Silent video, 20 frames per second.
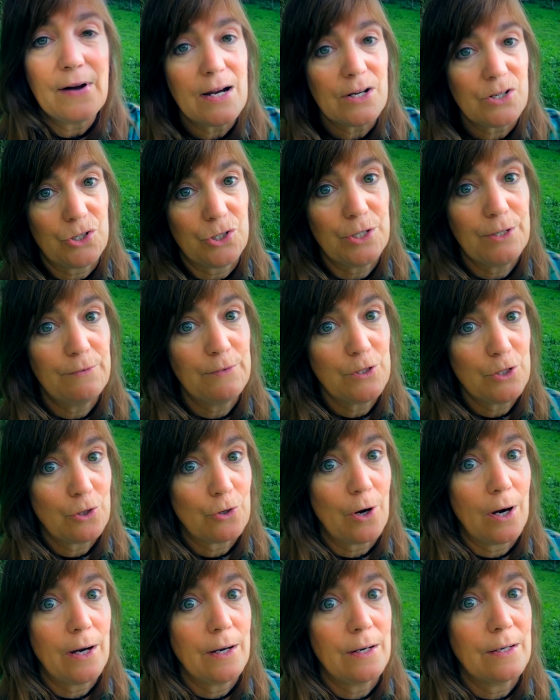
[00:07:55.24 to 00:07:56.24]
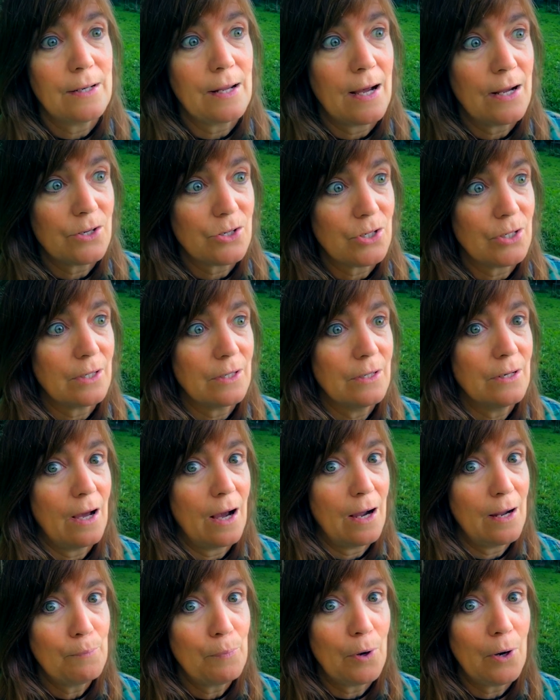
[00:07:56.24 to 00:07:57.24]
actually even tried attaching an
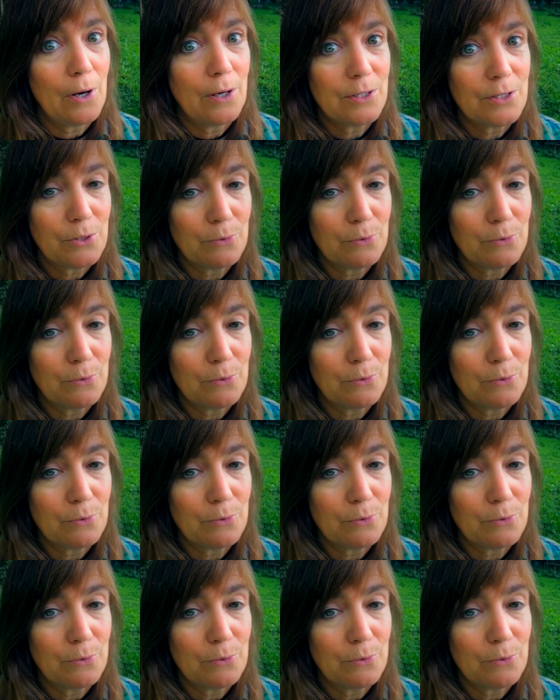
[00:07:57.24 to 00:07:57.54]
iPod